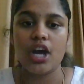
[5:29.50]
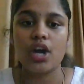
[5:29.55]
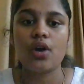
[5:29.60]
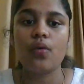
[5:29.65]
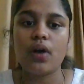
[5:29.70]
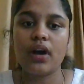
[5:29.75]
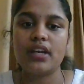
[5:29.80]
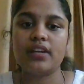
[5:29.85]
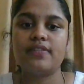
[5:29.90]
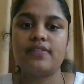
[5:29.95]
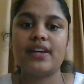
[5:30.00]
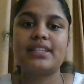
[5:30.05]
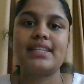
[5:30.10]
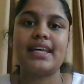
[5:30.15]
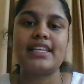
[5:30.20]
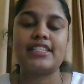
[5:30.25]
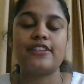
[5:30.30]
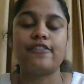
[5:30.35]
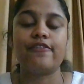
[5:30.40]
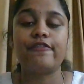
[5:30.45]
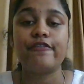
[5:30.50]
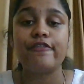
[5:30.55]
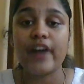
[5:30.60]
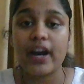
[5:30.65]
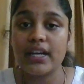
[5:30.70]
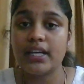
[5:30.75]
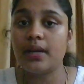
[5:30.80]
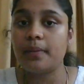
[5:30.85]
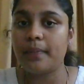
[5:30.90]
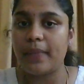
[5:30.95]
qualifies as a
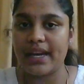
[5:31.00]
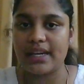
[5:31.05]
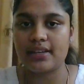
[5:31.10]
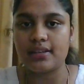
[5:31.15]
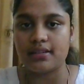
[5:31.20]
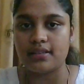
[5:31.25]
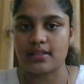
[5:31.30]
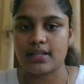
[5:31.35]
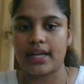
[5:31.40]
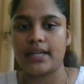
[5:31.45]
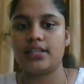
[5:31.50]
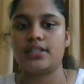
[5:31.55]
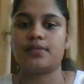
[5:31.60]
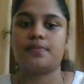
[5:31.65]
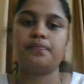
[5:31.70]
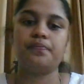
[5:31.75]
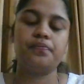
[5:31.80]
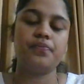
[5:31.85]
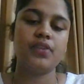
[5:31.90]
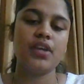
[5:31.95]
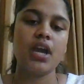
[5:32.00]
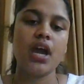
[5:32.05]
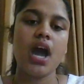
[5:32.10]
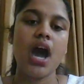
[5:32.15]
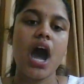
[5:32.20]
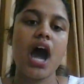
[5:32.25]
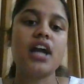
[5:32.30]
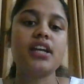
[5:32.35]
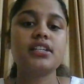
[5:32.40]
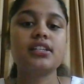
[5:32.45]
fundamental right.
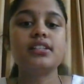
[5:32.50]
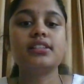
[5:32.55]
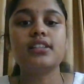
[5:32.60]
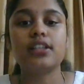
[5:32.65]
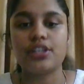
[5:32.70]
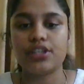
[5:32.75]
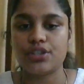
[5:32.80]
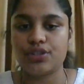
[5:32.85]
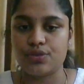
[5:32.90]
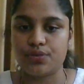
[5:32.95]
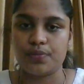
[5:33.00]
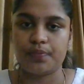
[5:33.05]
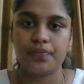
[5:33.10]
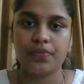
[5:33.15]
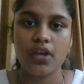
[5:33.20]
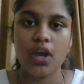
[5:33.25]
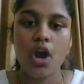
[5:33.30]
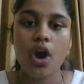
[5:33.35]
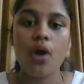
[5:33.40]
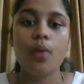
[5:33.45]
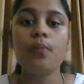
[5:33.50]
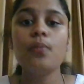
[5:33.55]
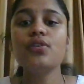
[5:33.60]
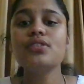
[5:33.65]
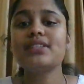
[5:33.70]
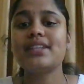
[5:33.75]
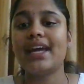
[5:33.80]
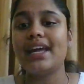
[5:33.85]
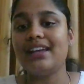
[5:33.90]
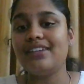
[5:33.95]
Article 32.
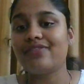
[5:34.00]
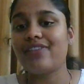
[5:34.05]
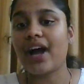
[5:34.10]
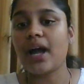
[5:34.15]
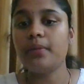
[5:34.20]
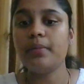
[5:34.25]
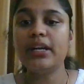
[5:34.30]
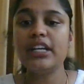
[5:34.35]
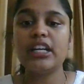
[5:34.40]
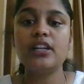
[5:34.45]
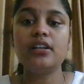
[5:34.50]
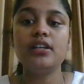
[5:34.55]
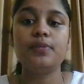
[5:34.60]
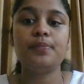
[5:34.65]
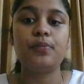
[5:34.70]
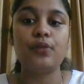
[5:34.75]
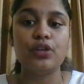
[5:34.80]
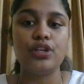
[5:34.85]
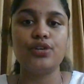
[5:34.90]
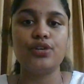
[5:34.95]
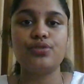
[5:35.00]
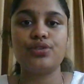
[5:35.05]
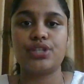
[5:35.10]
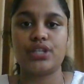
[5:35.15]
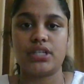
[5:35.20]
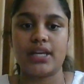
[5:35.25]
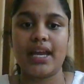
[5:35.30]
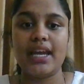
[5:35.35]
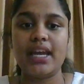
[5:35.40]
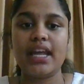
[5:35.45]
Most environmental
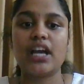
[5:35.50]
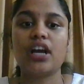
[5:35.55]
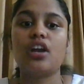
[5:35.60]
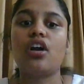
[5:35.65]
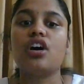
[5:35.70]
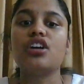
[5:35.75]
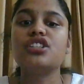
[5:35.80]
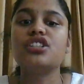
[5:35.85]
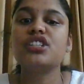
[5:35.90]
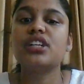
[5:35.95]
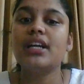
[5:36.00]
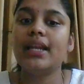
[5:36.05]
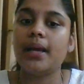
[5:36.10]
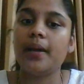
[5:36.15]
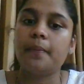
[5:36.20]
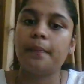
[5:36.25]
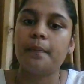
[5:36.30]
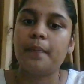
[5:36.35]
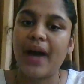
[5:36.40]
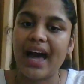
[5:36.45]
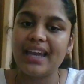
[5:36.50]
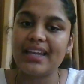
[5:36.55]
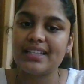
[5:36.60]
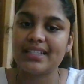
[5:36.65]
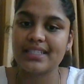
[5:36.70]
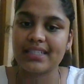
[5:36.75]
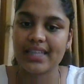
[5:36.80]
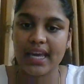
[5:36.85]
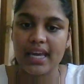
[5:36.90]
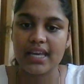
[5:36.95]
pollution and ecological
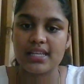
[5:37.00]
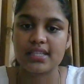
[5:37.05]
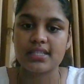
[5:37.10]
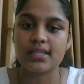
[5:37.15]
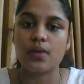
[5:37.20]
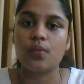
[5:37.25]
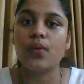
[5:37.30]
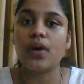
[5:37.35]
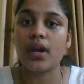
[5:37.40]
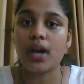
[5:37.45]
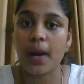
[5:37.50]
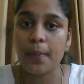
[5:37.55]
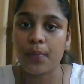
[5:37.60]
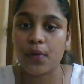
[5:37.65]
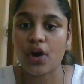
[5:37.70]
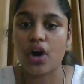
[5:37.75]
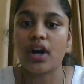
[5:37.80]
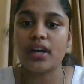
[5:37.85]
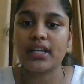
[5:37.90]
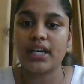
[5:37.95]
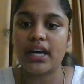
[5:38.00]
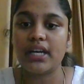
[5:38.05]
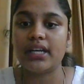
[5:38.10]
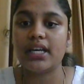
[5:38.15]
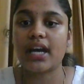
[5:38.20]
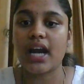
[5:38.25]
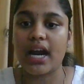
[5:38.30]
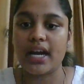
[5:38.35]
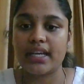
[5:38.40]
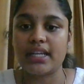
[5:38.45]
imbalance cases were brought
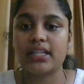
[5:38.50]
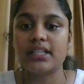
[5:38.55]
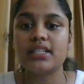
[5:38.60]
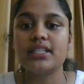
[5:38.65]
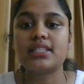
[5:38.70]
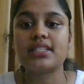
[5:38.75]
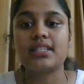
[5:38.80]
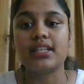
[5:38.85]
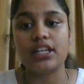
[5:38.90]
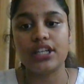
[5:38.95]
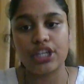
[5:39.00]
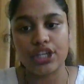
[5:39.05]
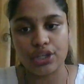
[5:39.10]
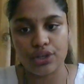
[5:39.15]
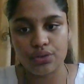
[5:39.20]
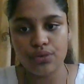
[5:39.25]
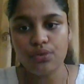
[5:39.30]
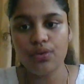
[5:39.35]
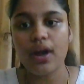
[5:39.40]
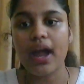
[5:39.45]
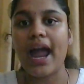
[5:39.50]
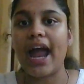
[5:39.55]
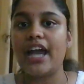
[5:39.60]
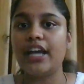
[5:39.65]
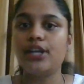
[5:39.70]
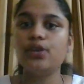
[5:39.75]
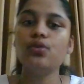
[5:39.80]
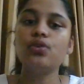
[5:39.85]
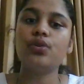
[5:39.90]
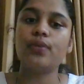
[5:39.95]
under Articles 32
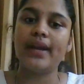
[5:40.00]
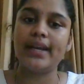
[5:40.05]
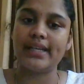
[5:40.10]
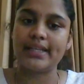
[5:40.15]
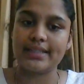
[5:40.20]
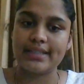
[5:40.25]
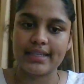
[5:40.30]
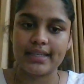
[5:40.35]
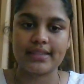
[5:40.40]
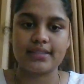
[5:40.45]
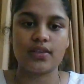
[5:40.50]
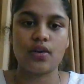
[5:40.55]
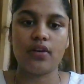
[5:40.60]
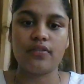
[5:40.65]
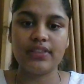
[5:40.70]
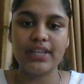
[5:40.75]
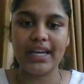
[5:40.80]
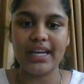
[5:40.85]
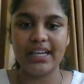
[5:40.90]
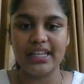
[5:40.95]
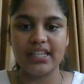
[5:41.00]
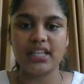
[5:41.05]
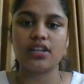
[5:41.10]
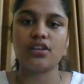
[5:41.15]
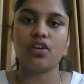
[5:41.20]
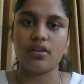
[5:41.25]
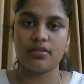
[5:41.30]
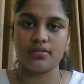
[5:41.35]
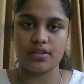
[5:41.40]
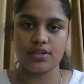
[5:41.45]
and 226 of the Indian
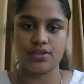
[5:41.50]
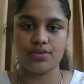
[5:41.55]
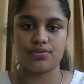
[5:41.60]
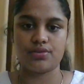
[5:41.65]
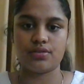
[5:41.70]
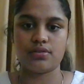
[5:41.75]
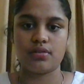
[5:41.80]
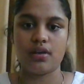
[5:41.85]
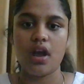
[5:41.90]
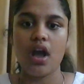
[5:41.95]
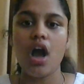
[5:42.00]
Constitution.